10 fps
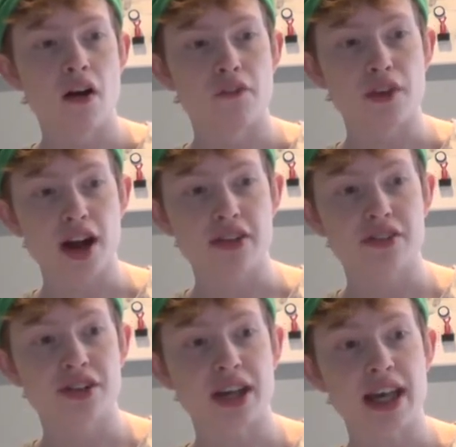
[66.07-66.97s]

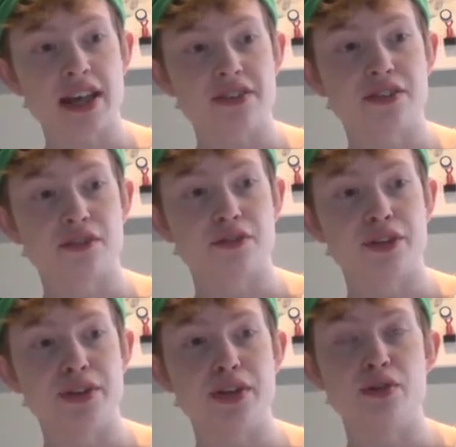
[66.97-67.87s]
that's it for
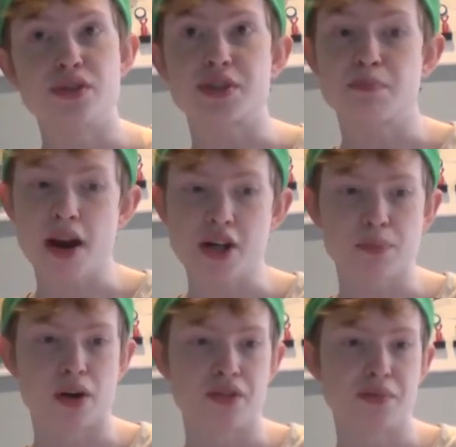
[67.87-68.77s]
new Smash
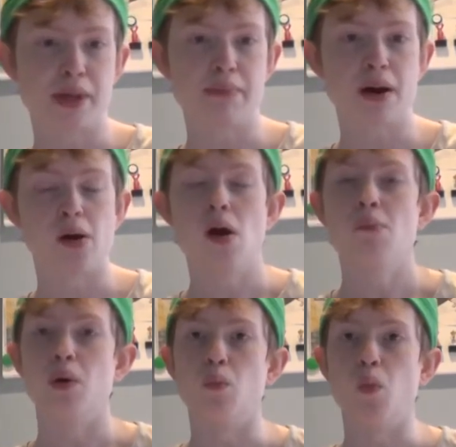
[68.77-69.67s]
Bros amiibo,
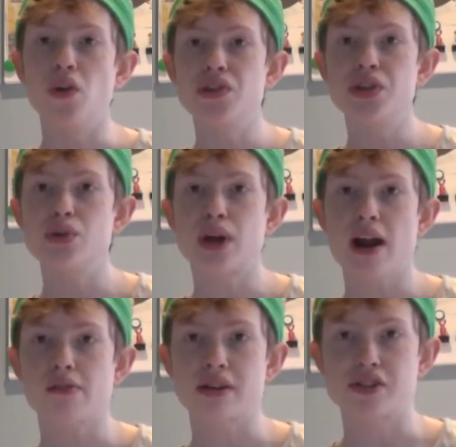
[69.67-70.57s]
but one new
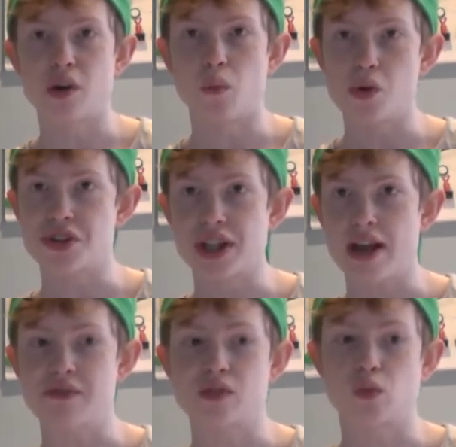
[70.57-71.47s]
character was
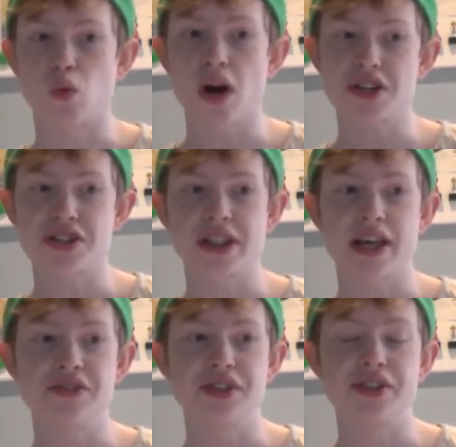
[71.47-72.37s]
announced right at the
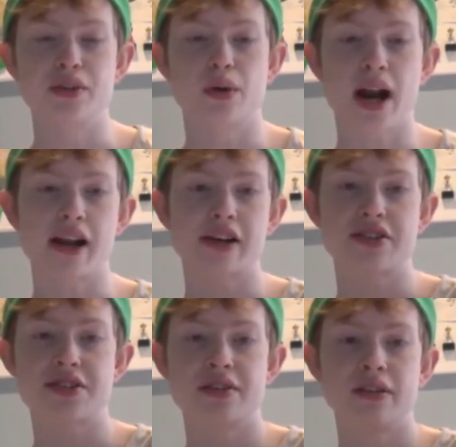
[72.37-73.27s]
end of the
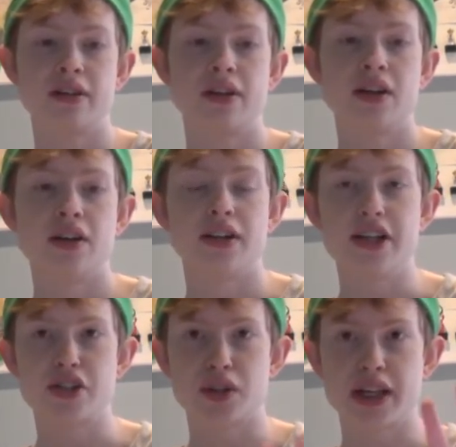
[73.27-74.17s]
Direct.
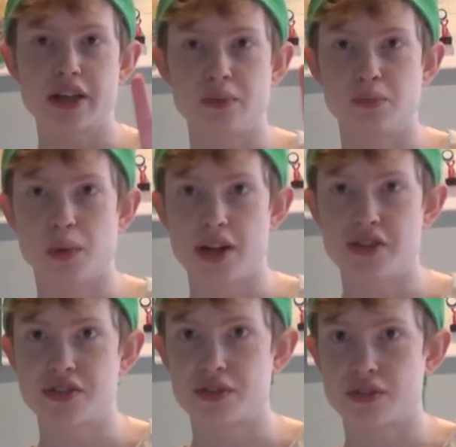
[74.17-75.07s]
Literally, it
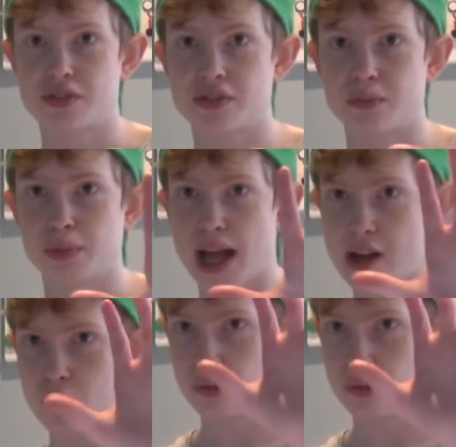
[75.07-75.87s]
went to black